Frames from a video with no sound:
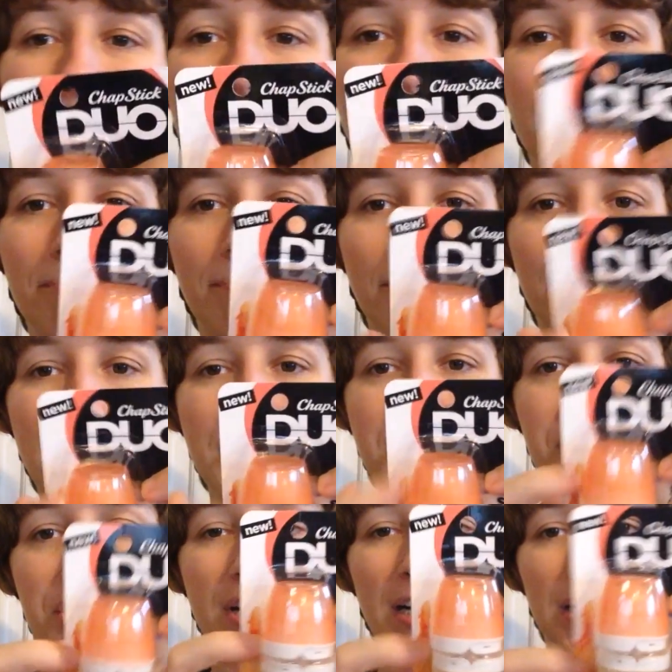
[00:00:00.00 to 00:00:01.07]
this
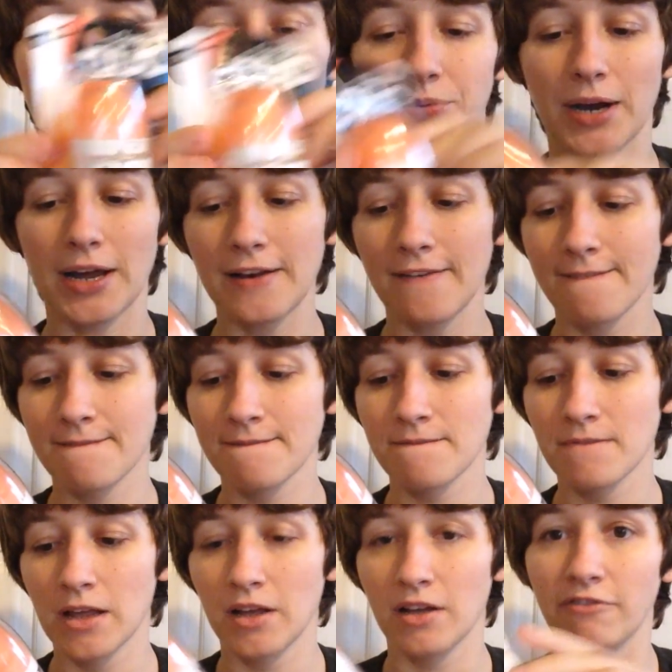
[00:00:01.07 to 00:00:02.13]
peachy colored one,
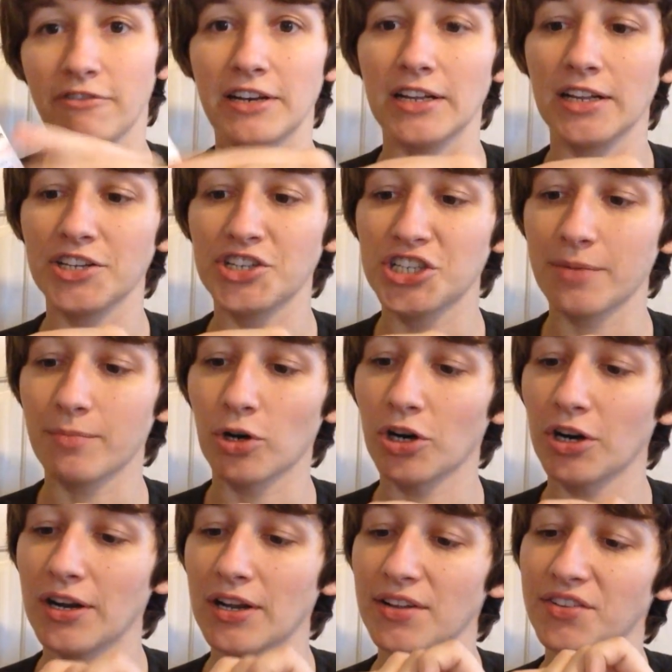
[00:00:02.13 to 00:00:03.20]
Vanilla
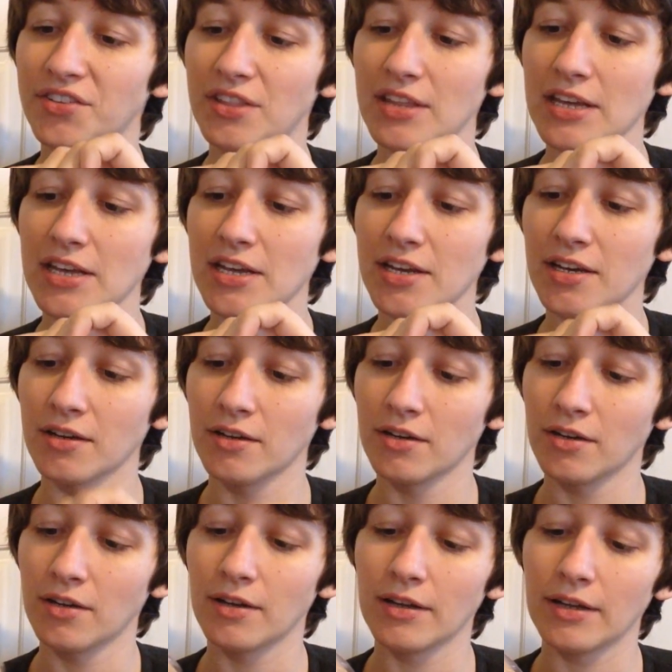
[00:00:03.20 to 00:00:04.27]
Shimmer is the,
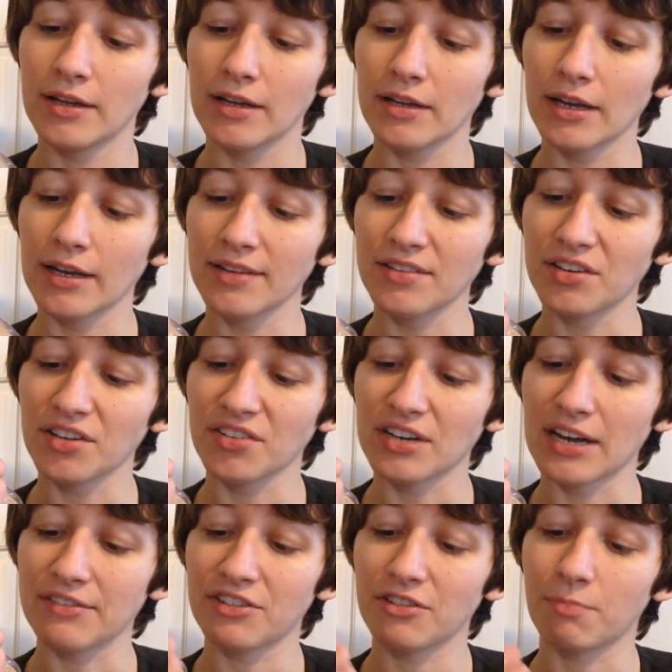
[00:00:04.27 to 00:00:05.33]
I guess it
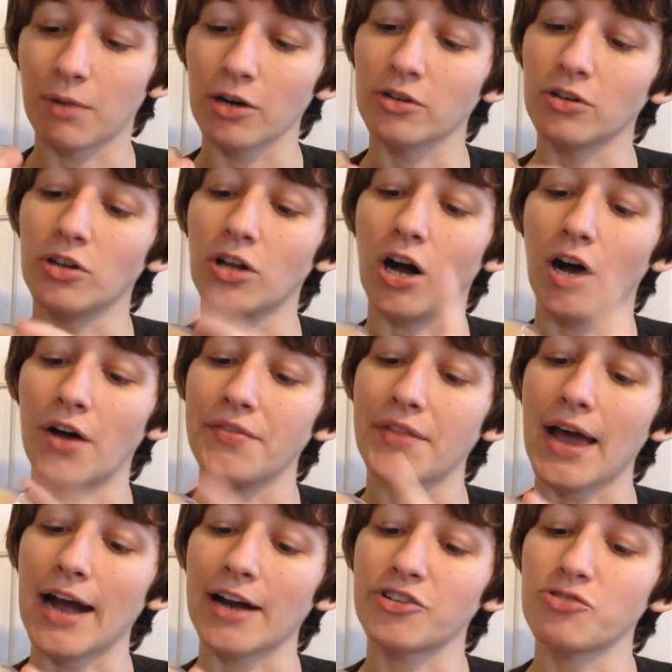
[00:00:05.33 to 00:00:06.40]
doesn't have sparkle on
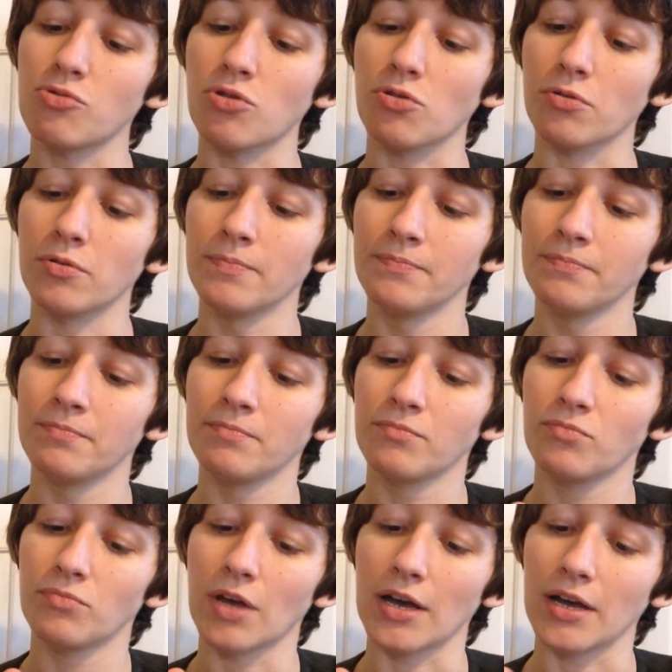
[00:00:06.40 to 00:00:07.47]
the actual
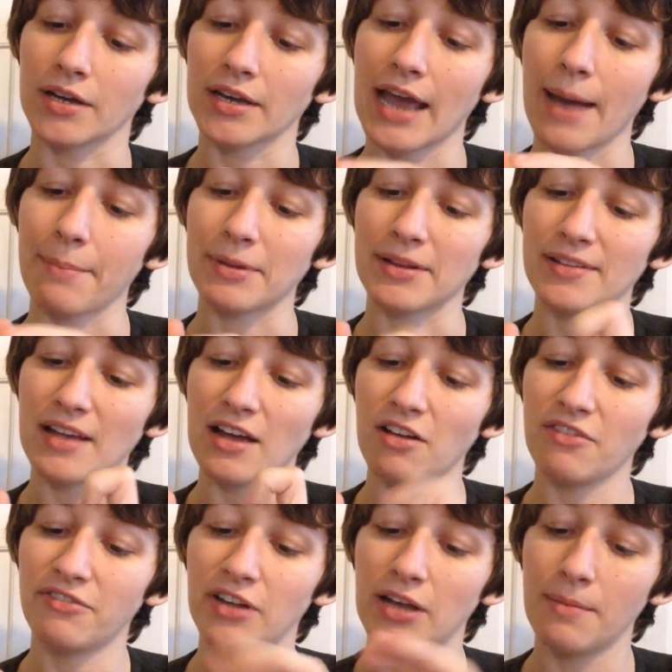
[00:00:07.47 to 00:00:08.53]
cap
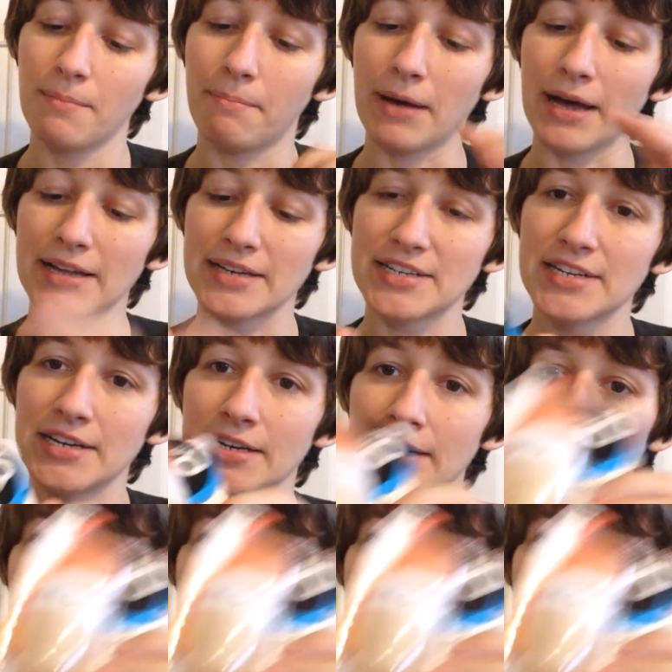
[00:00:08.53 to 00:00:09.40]
itself, but